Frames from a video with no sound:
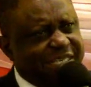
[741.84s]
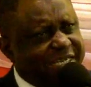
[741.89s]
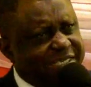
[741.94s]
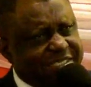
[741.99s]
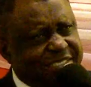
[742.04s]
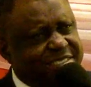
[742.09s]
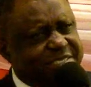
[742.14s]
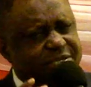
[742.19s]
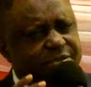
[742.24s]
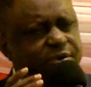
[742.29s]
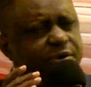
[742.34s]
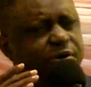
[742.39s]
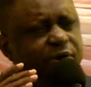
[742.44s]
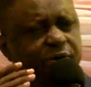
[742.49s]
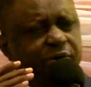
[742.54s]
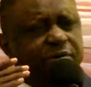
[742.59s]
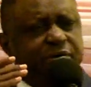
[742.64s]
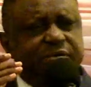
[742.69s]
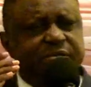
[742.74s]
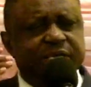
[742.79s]
that
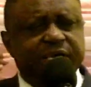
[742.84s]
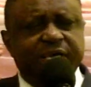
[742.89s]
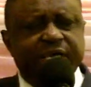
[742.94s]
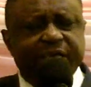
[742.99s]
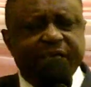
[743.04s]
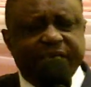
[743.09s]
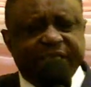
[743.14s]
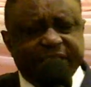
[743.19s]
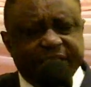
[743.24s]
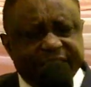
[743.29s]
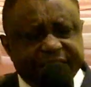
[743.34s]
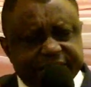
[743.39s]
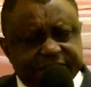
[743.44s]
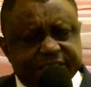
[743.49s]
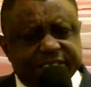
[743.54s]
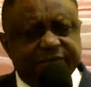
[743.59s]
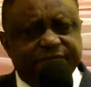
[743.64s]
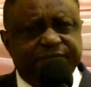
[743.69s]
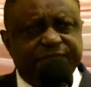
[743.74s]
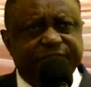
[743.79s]
God
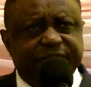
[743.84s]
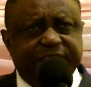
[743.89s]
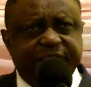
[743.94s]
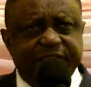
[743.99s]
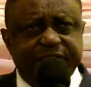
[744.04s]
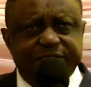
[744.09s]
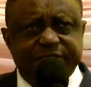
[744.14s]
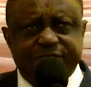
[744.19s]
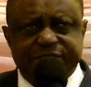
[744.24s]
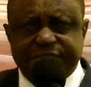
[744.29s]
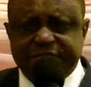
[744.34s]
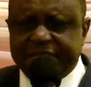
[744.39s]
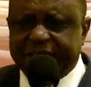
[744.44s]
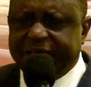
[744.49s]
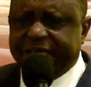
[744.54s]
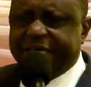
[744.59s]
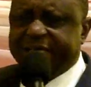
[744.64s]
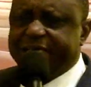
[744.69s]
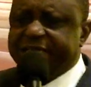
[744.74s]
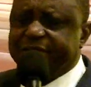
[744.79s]

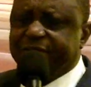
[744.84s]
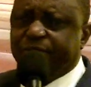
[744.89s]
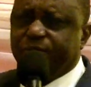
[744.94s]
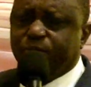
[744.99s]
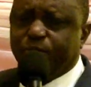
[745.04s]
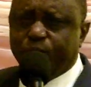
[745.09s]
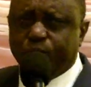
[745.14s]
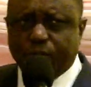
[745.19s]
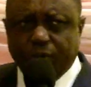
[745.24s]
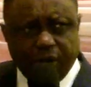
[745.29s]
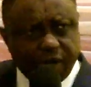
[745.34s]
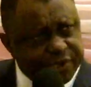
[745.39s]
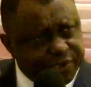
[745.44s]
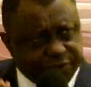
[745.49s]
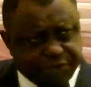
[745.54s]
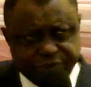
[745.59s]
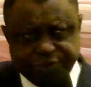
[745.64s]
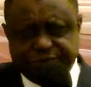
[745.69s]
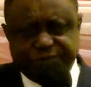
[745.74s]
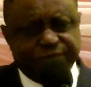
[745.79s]
intervenes and
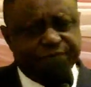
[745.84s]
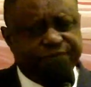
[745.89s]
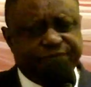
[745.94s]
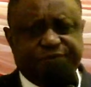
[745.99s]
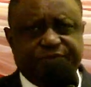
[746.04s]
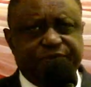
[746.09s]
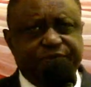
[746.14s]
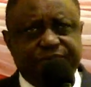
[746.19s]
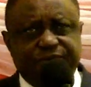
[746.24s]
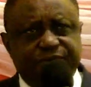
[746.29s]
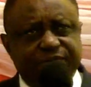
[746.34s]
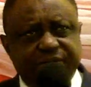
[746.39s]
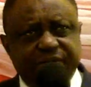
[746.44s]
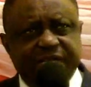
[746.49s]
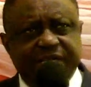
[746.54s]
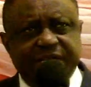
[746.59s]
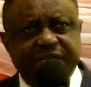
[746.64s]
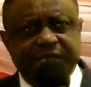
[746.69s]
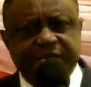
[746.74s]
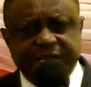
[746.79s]
walks through for you.
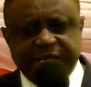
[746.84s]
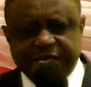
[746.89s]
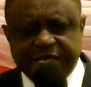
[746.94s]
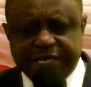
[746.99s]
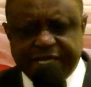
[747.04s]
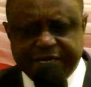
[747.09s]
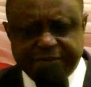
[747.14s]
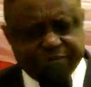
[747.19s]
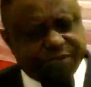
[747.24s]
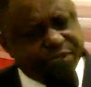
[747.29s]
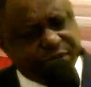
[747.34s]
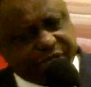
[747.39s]
I'm